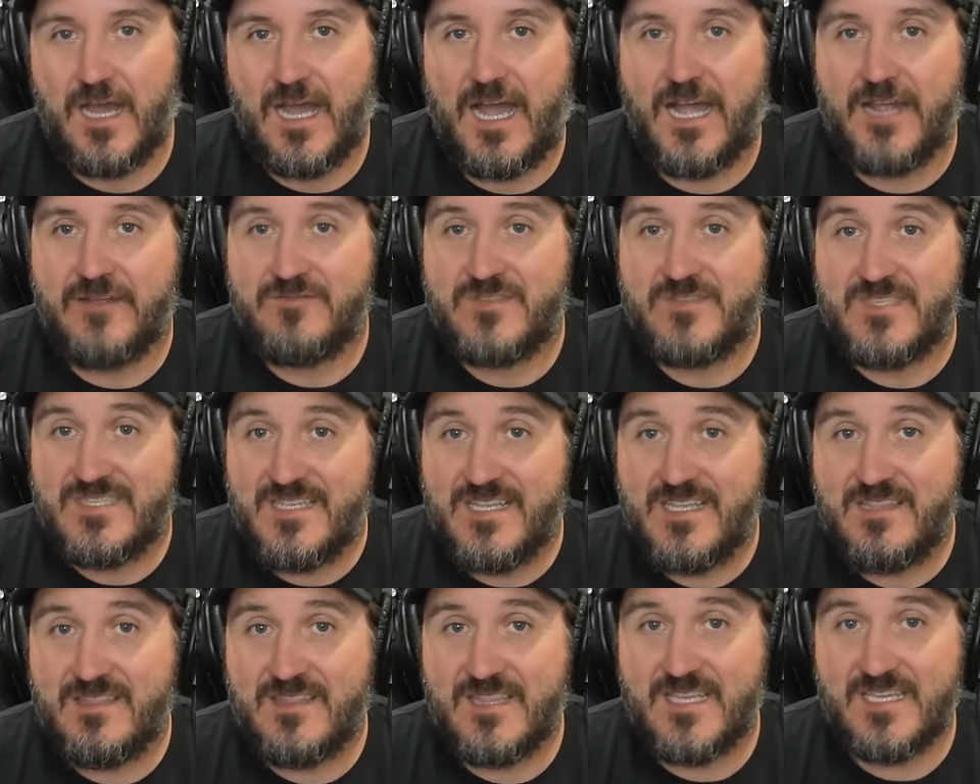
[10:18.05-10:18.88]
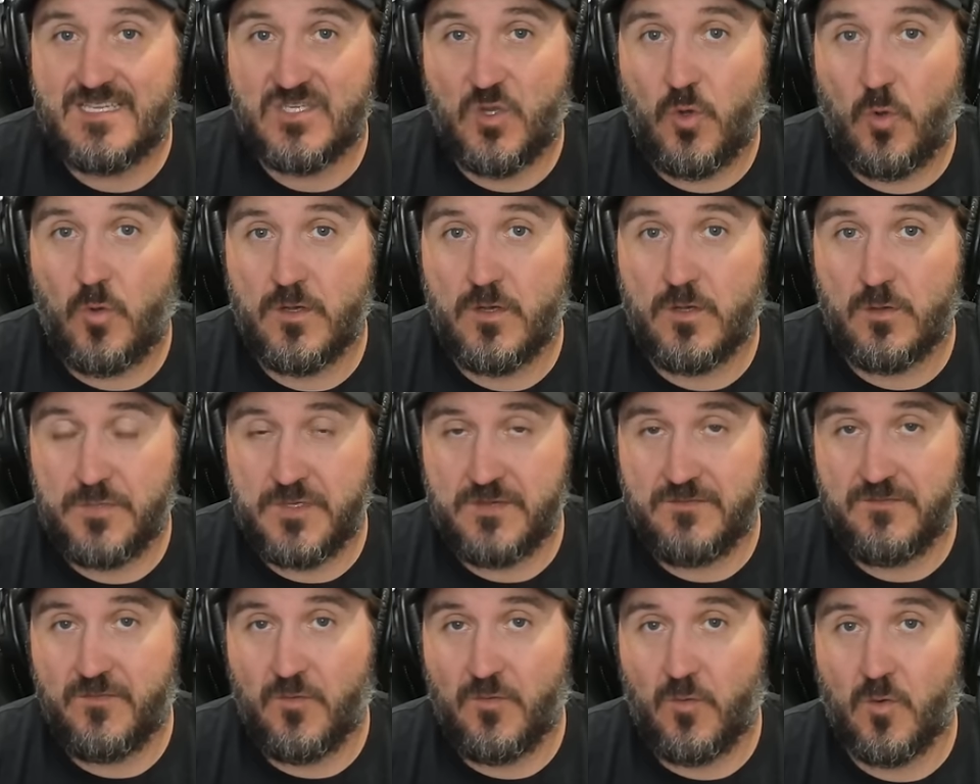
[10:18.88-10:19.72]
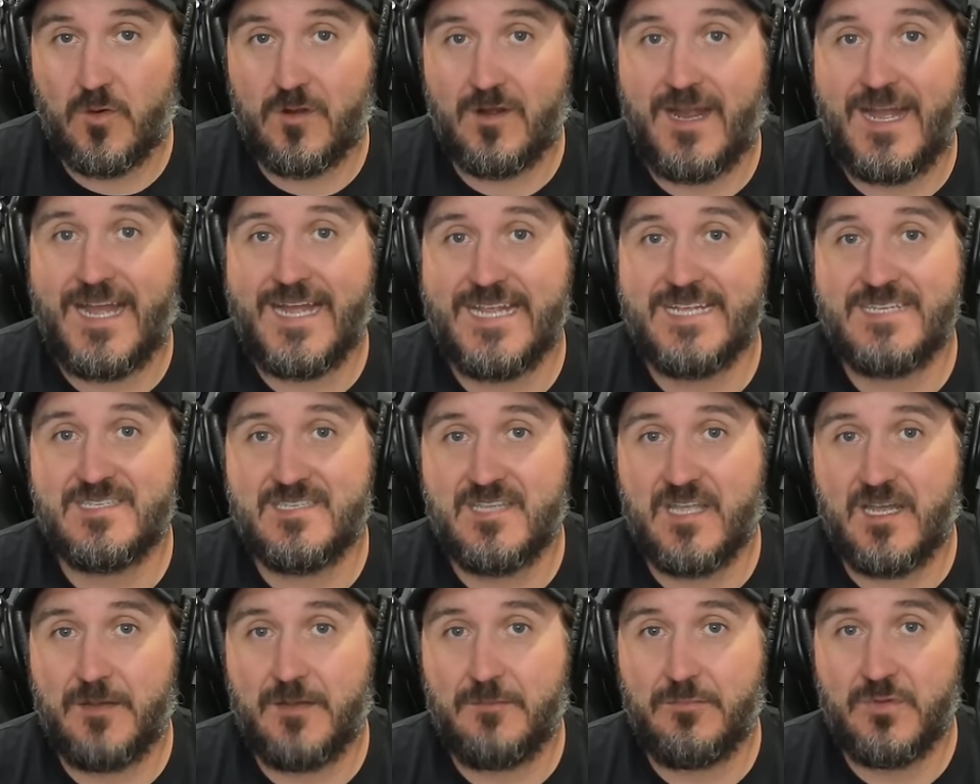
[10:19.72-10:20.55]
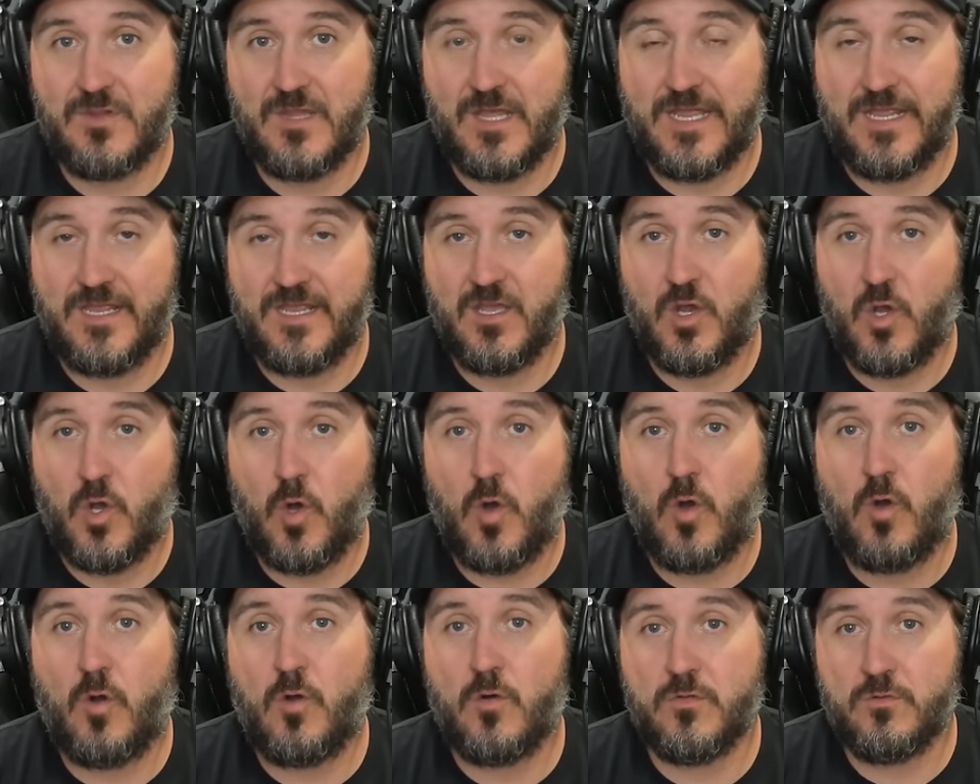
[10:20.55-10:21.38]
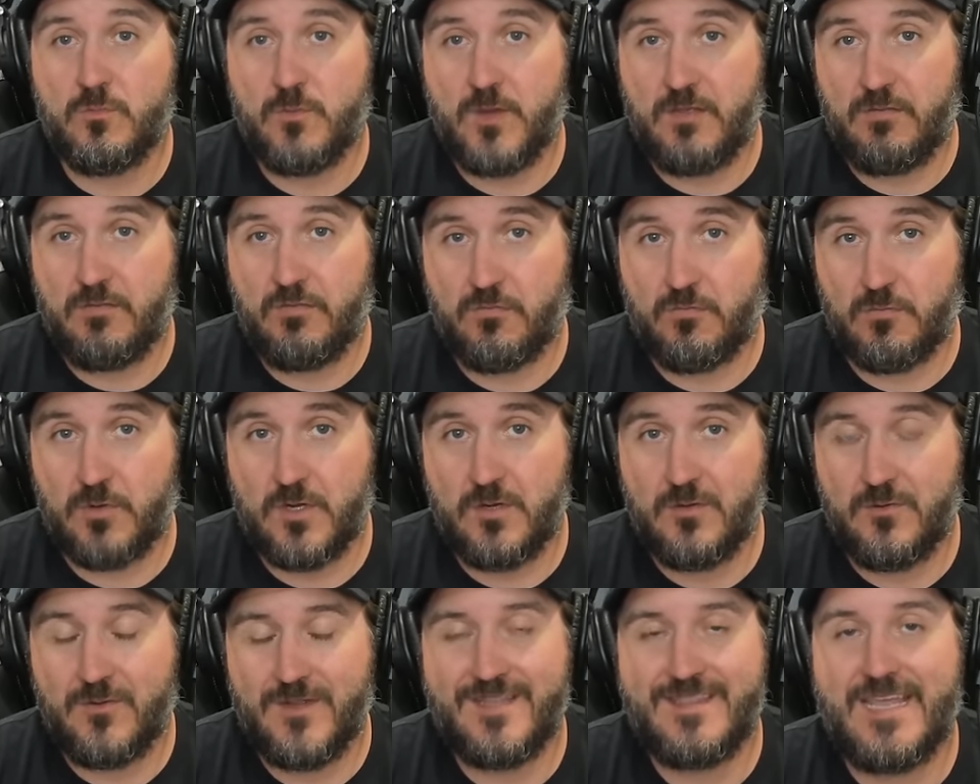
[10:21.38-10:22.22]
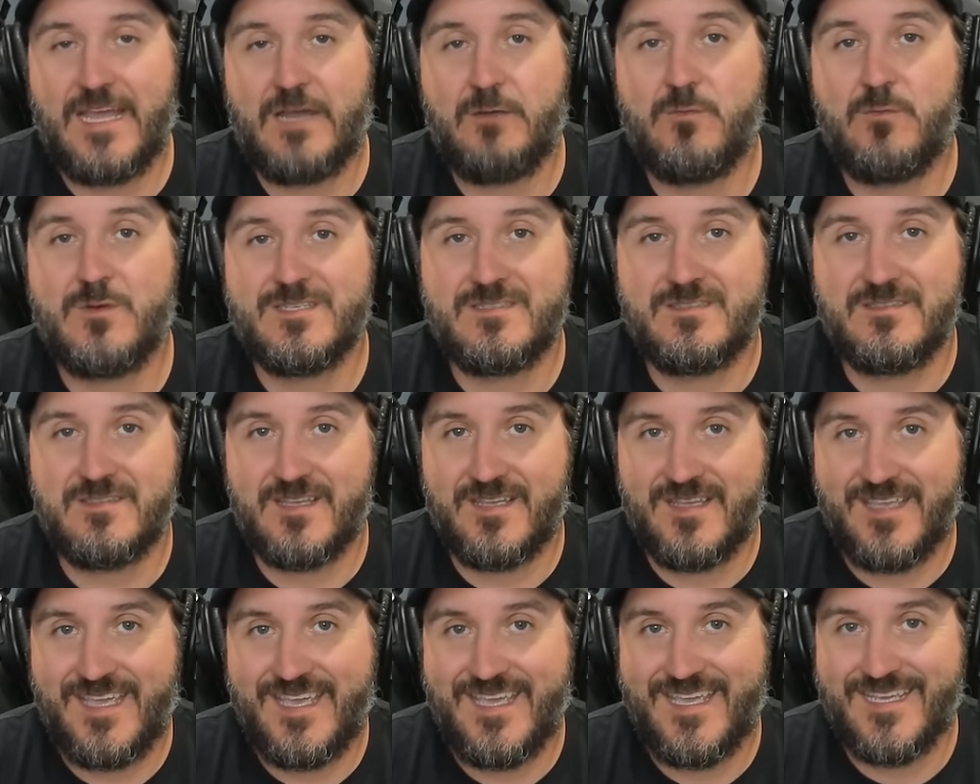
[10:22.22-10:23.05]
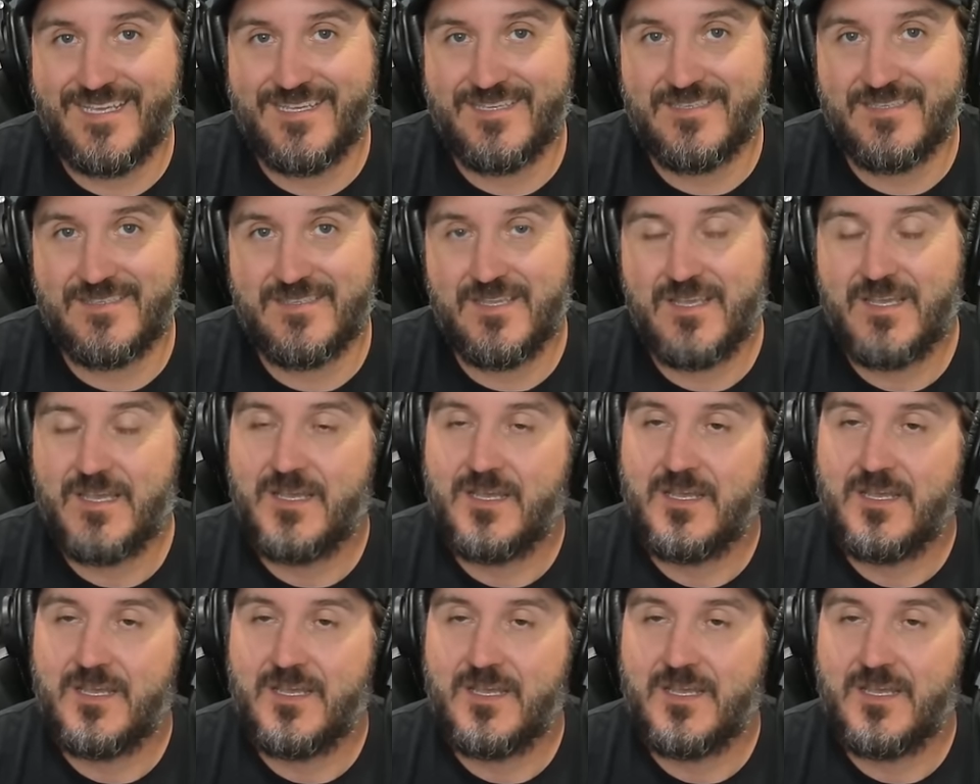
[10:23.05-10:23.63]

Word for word: I've seen this coil before iced up like all the way through, and that wasn't the case.